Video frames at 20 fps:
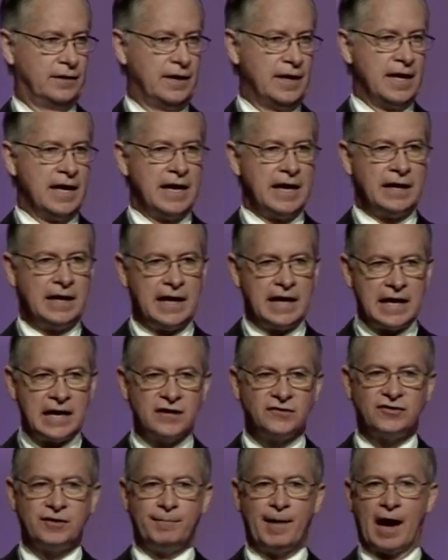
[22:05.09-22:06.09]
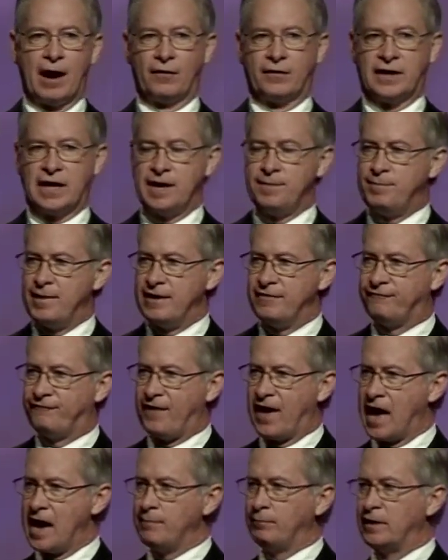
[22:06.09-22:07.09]
It is about keeping
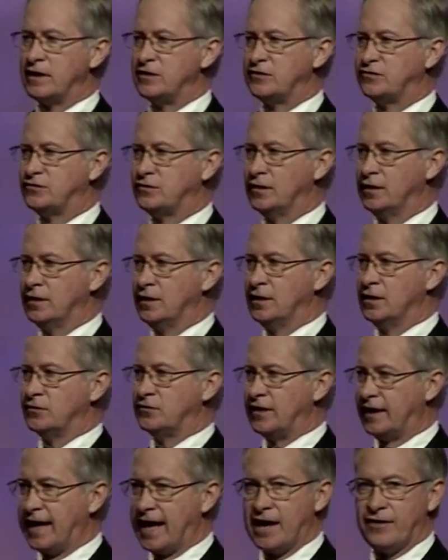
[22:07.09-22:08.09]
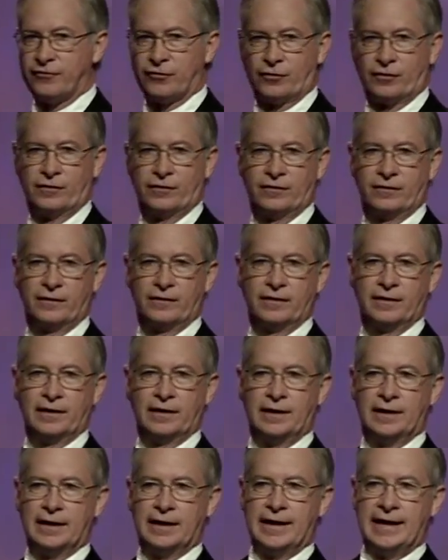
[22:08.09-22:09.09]
families together.
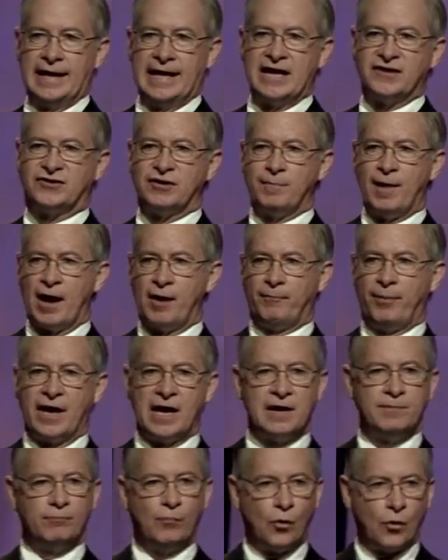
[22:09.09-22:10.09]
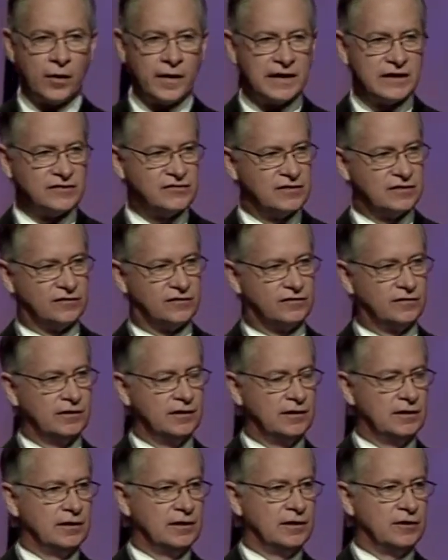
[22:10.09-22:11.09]
It's about paying mortgages
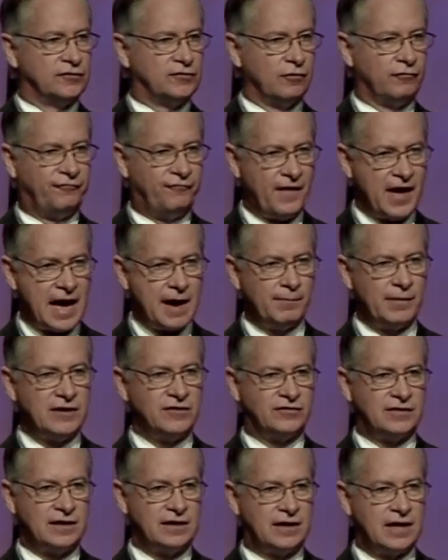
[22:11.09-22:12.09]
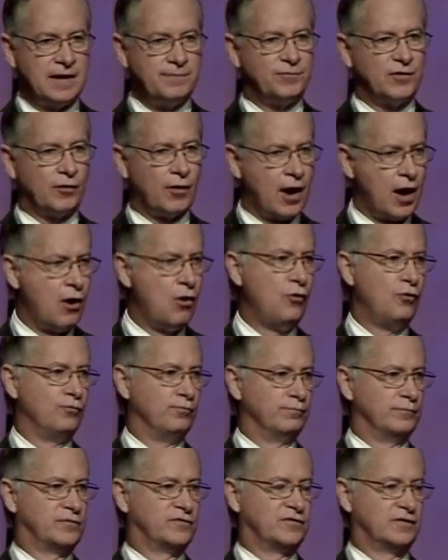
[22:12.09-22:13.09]
so families can keep their
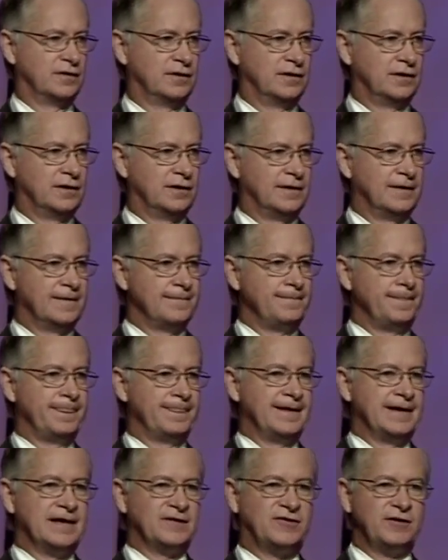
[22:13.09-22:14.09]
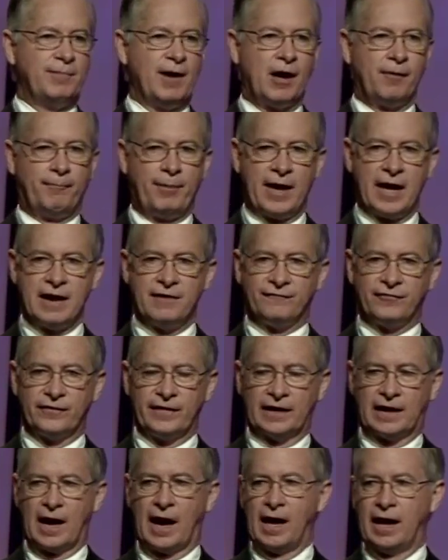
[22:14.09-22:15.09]
homes. It's about paying for
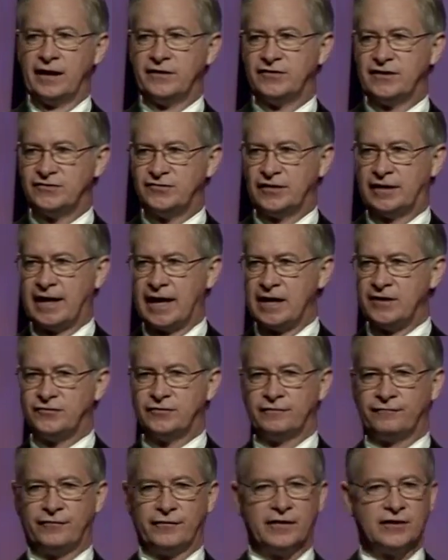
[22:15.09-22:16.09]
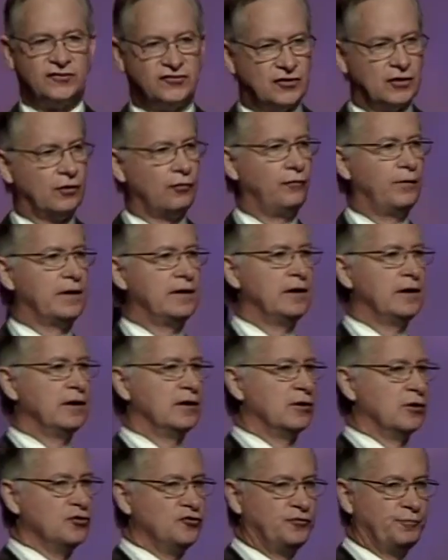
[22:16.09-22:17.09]
the college education for the children
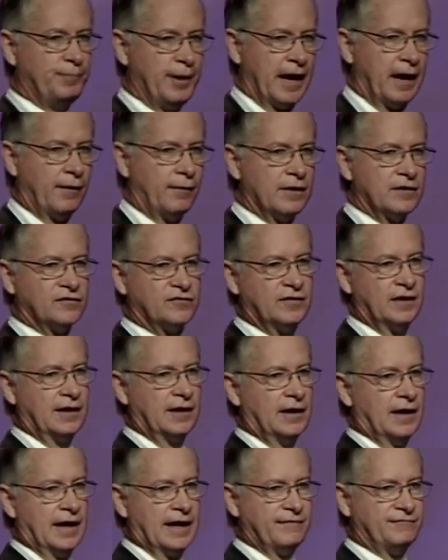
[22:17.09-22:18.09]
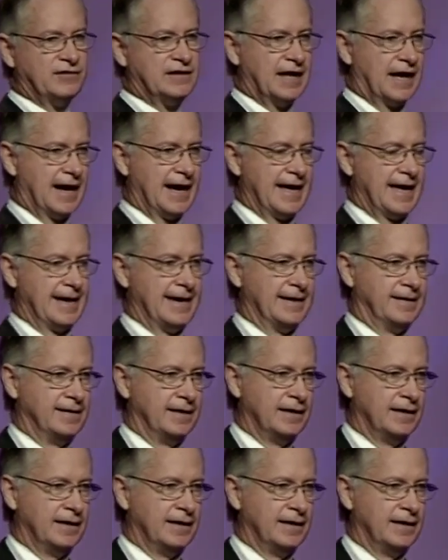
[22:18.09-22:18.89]
whose parents have died.